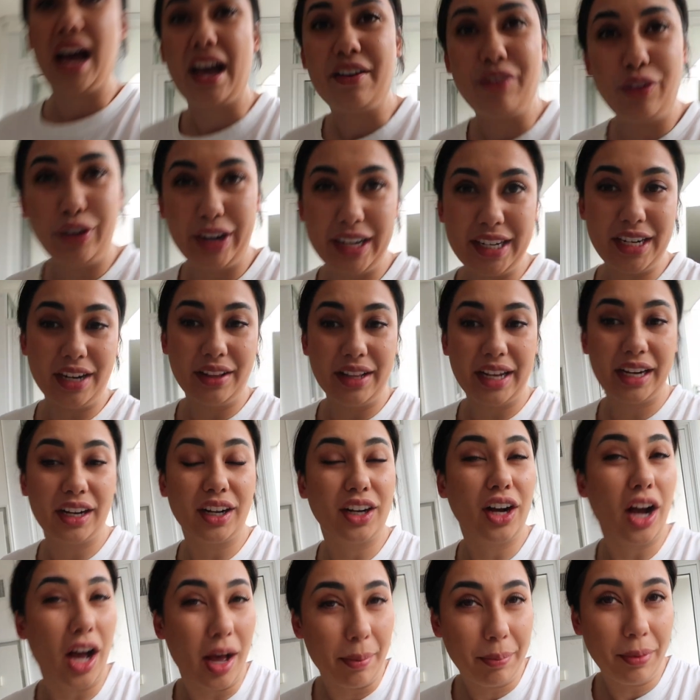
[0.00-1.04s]
I've already done like a
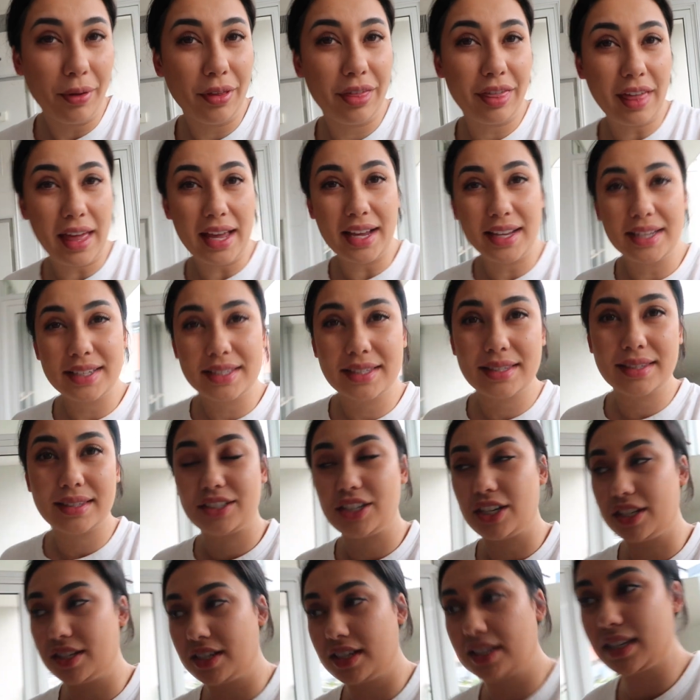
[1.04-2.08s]
couple things
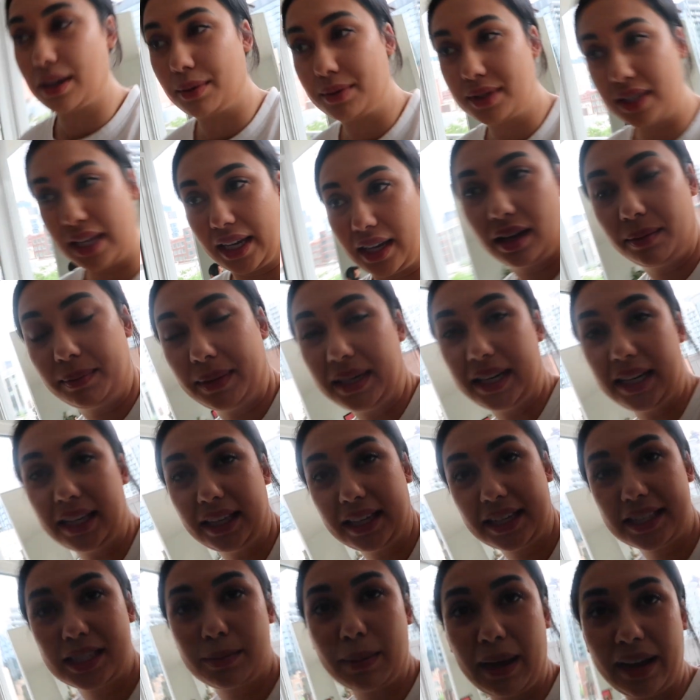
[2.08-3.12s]
just as I was like
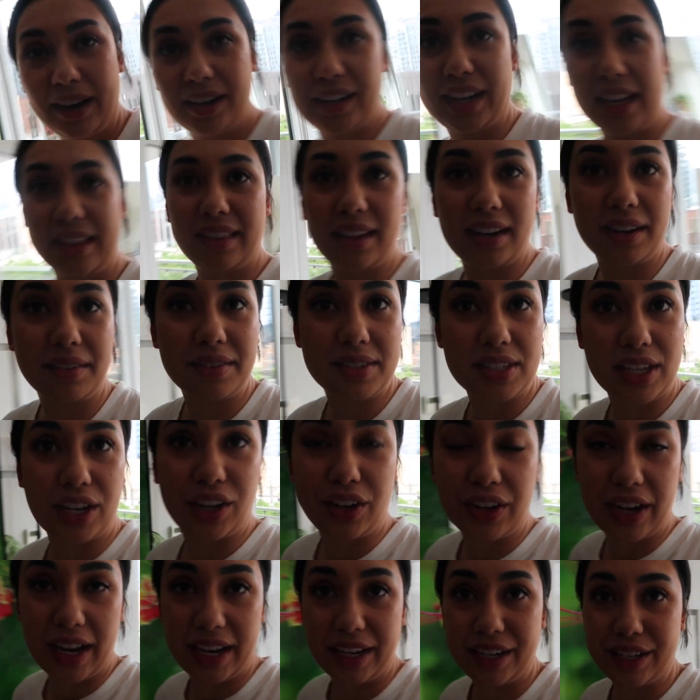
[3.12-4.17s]
immediately inspired, and then I was like,
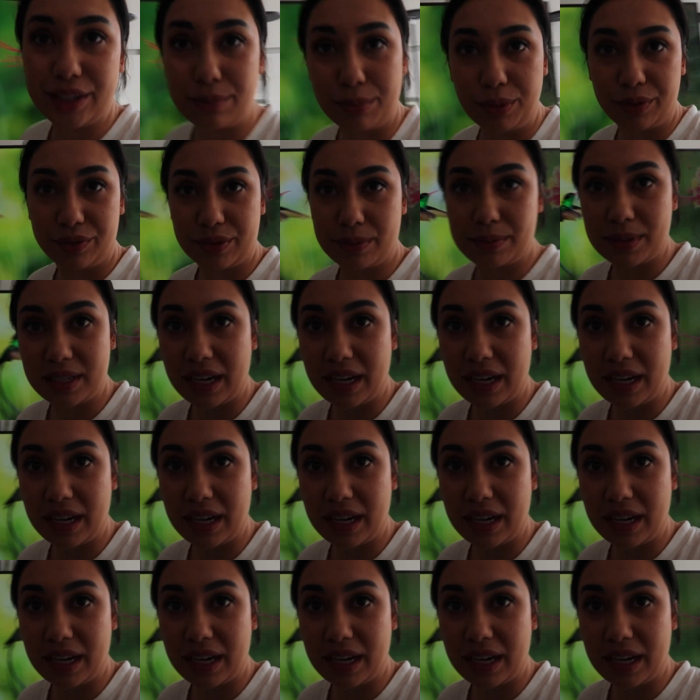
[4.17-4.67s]
okay, I need to move some